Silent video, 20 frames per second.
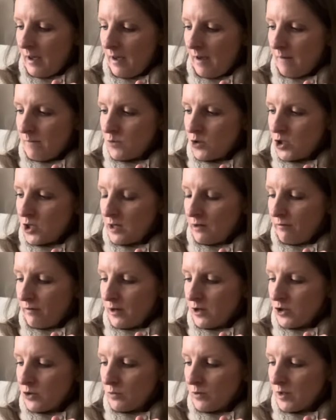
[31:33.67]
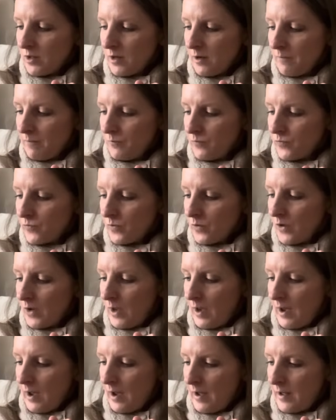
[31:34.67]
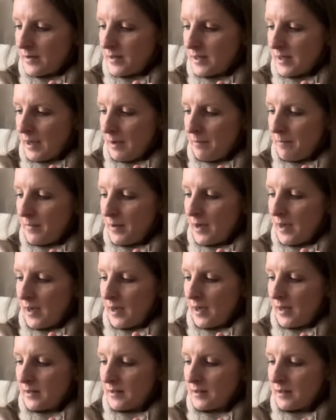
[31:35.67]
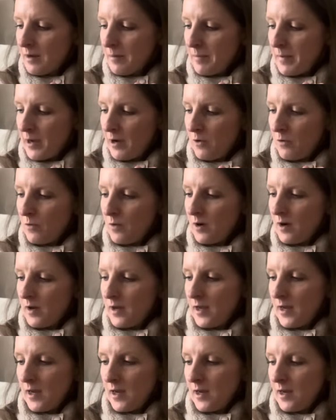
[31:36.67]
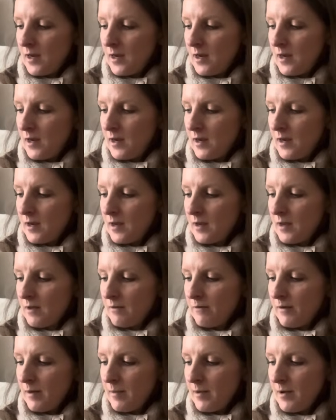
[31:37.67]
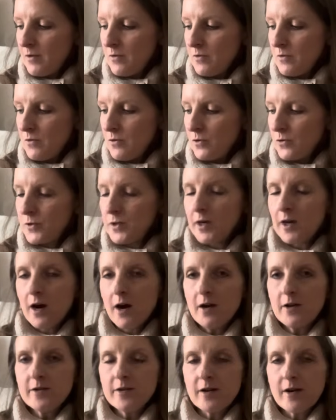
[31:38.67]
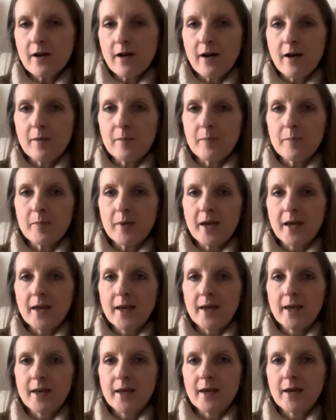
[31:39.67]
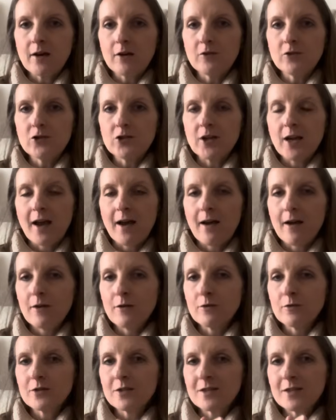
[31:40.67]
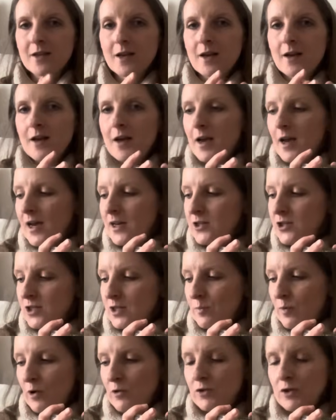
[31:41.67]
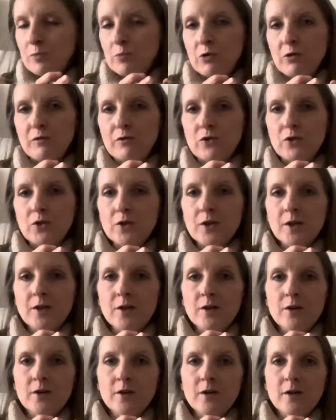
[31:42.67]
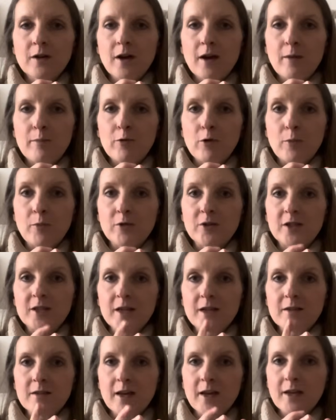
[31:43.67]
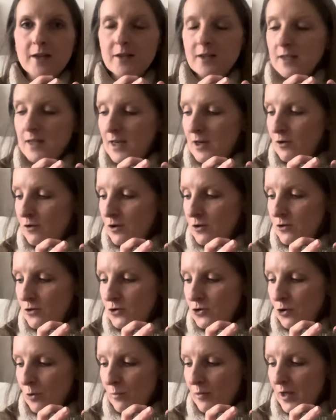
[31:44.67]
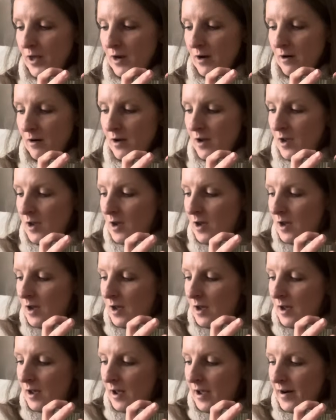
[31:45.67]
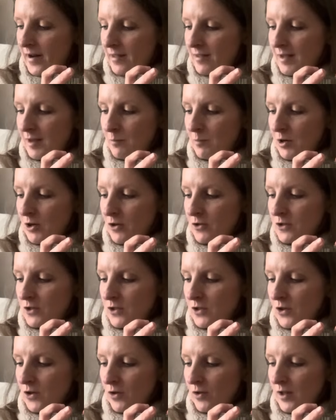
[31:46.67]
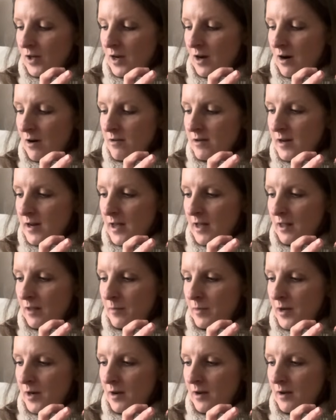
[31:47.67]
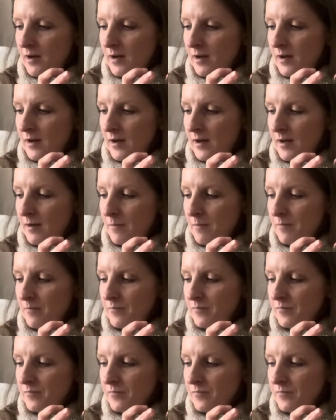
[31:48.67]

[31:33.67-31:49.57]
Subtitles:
She had finished with it, and it's about a female who's a gardener at a big country house, and she's about to move to another property, I think, to take on a new job there. And I think because it's got the gardening element, I'm